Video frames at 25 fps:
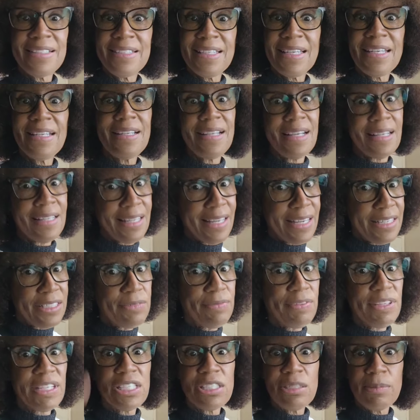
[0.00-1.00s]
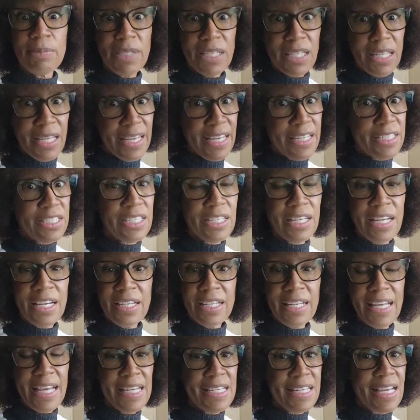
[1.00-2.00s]
did alleged victim, alleged
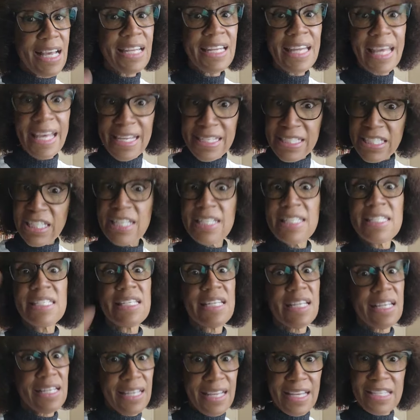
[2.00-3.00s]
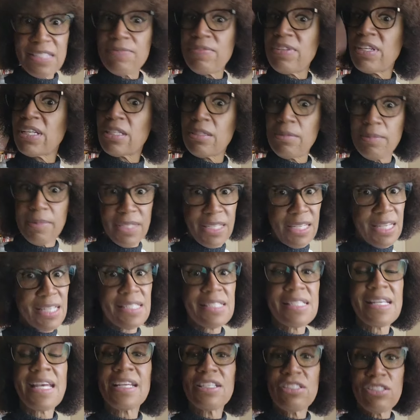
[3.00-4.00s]
incident, alleged victim,
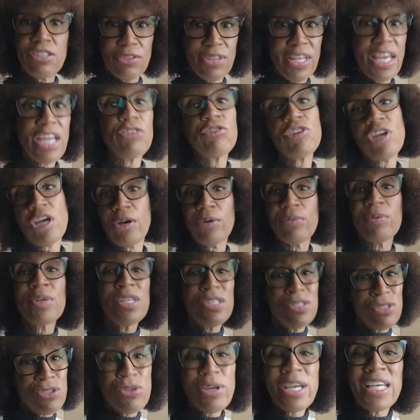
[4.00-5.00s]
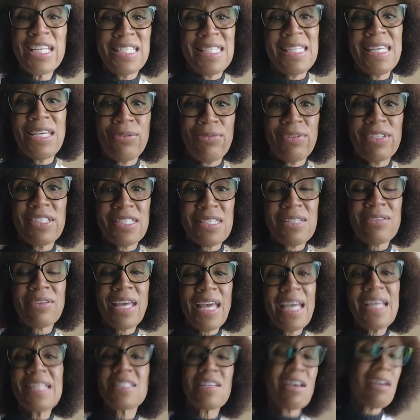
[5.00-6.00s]
alleged they. So they know trade secrets.
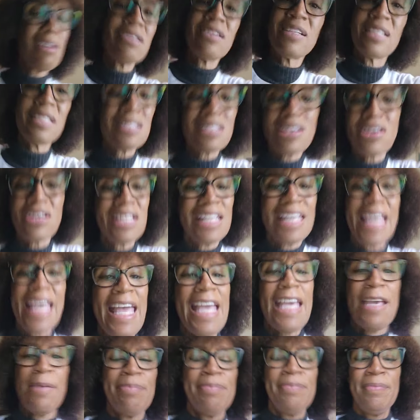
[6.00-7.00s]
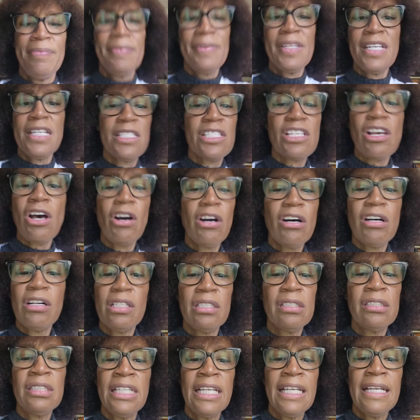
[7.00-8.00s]
Okay. It's all a game. It's
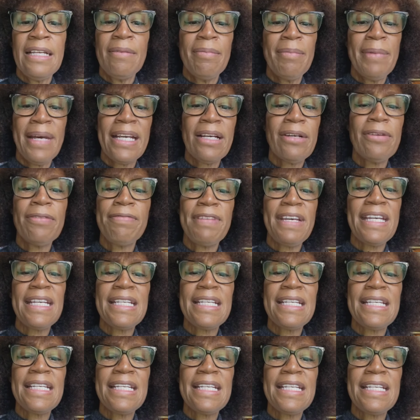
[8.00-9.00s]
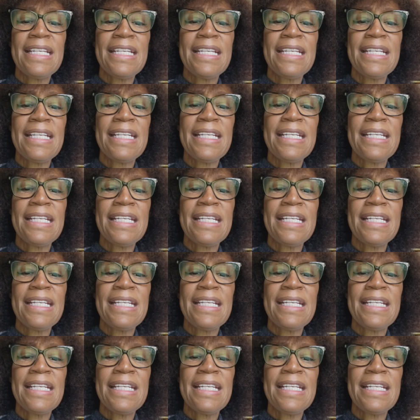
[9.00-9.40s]
all Michael faked his death,